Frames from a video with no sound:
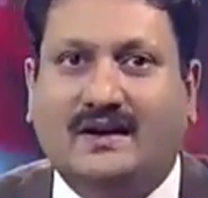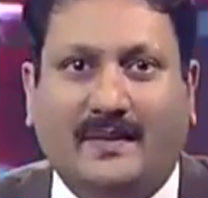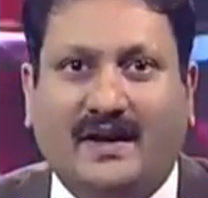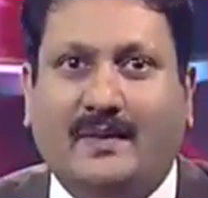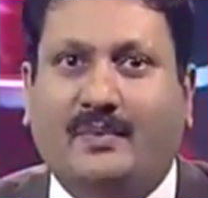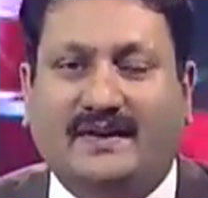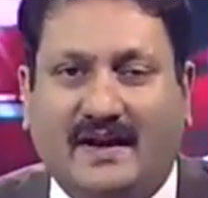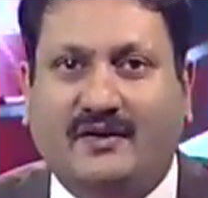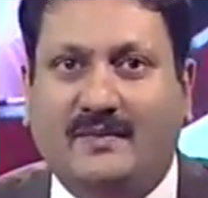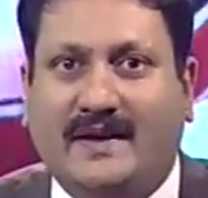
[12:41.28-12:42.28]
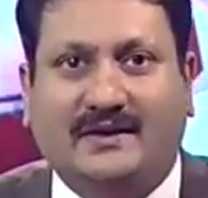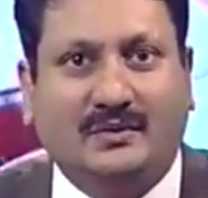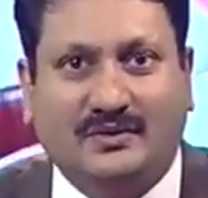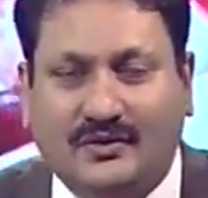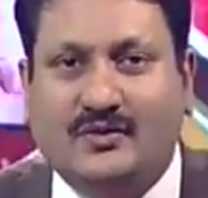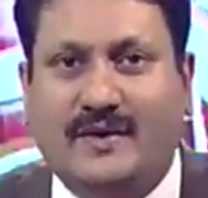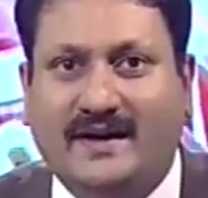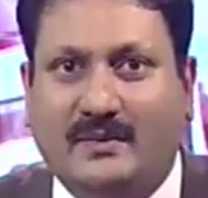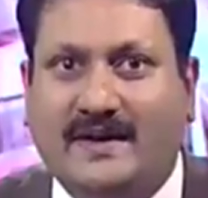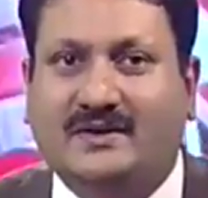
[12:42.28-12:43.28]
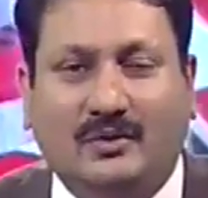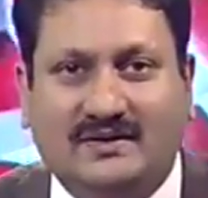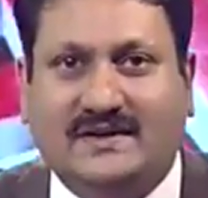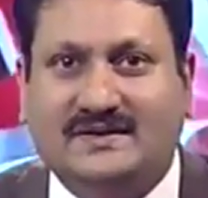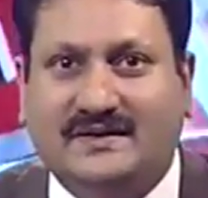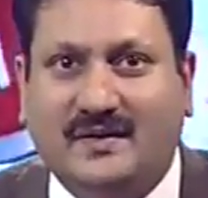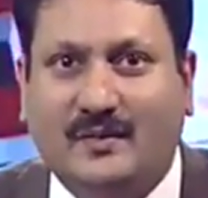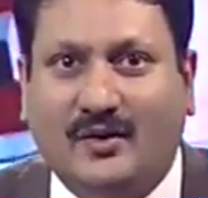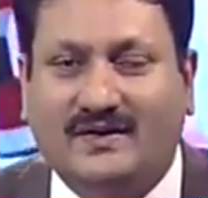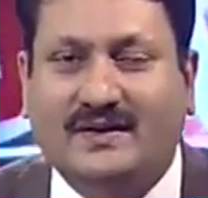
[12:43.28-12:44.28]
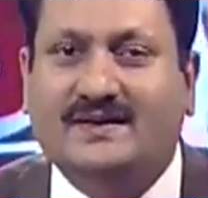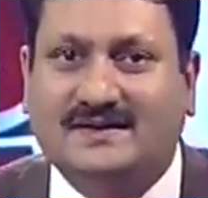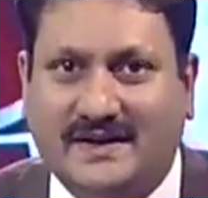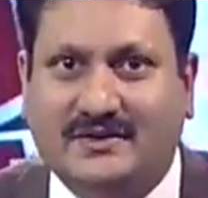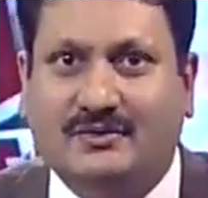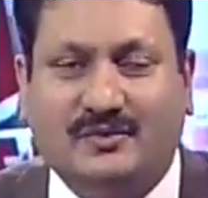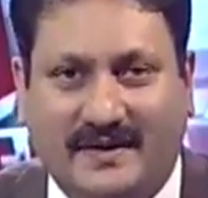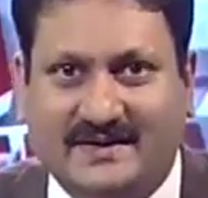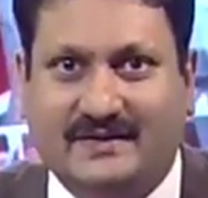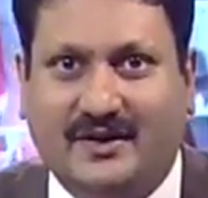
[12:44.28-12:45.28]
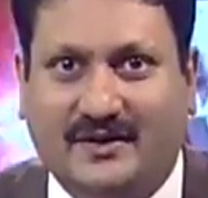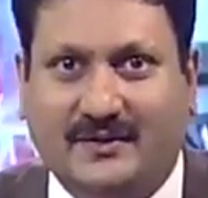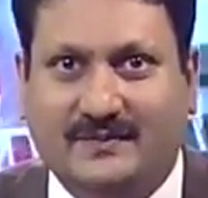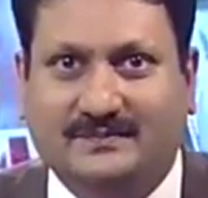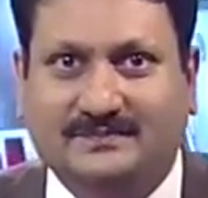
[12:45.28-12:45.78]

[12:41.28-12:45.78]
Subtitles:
coming up with Evelyn Matthew. Don't go anywhere. Don't touch that remote. Stay tuned to NDTV Hindu.